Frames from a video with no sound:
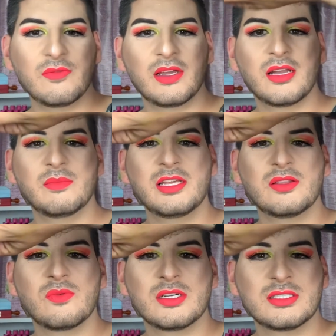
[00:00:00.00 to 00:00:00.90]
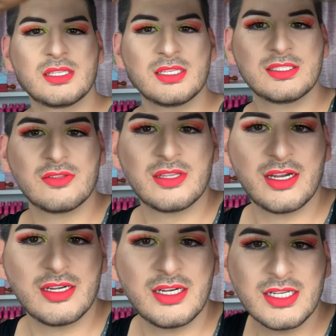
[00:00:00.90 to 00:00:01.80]
Oh my god, I'm like the worst at this. So
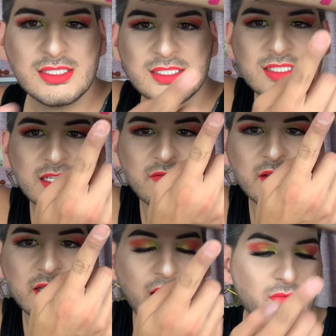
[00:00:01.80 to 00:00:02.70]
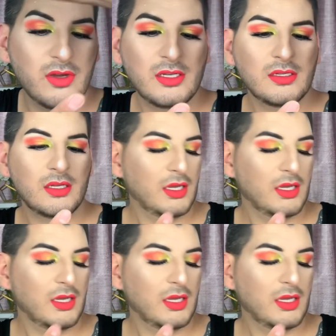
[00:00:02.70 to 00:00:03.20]
there is Diva, that one.